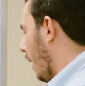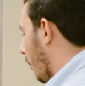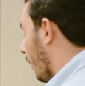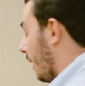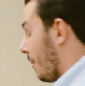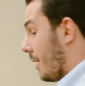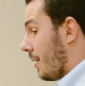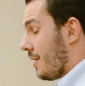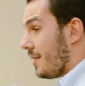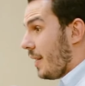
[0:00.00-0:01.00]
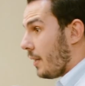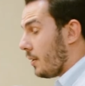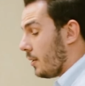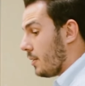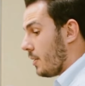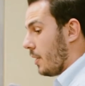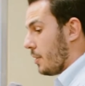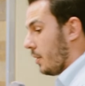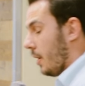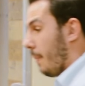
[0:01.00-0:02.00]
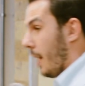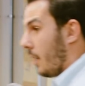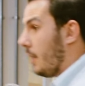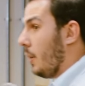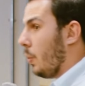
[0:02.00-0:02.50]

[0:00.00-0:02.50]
When it comes down to the technical discussion about